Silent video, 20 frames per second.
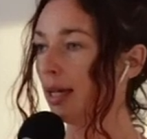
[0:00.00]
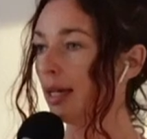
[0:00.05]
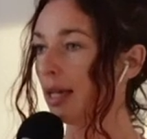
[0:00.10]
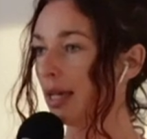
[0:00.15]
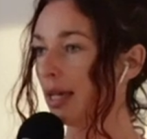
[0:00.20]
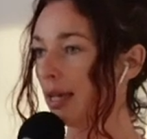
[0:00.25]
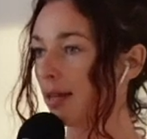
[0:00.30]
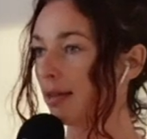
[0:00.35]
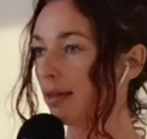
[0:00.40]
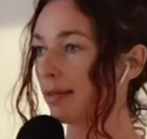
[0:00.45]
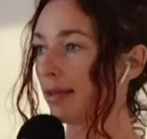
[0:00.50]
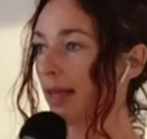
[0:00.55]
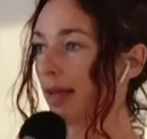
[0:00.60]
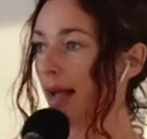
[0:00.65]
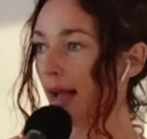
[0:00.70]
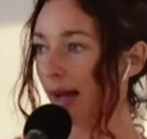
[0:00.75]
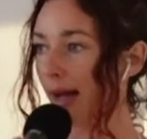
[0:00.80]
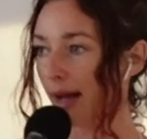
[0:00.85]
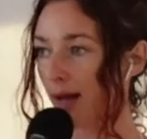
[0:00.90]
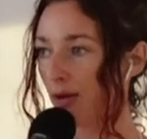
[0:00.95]
is
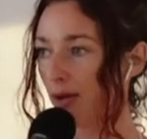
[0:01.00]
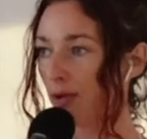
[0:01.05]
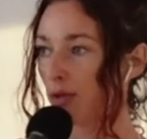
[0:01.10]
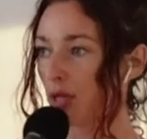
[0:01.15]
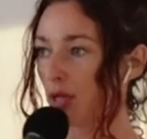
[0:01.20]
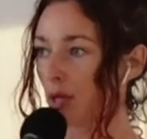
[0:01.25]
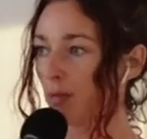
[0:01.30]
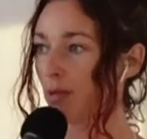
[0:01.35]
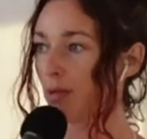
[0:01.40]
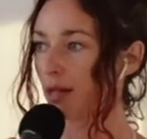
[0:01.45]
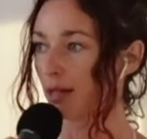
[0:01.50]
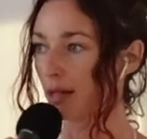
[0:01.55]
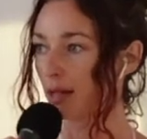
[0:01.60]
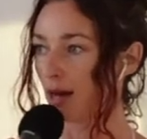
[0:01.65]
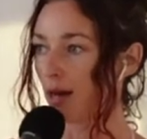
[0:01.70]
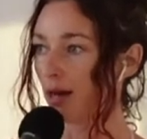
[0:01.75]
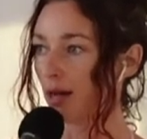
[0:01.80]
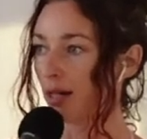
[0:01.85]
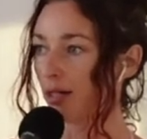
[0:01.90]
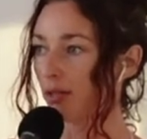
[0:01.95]
how you were
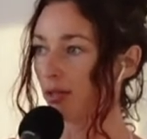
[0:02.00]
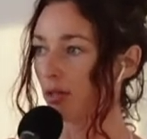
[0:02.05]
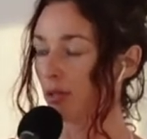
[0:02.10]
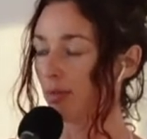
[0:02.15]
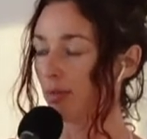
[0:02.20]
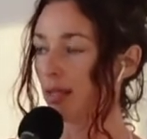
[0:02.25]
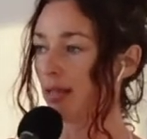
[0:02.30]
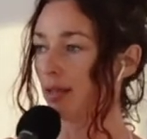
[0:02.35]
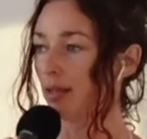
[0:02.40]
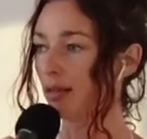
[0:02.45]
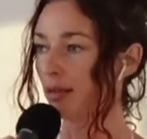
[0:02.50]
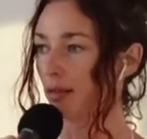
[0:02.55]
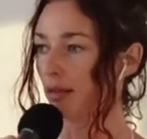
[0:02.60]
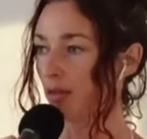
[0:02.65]
taught to be.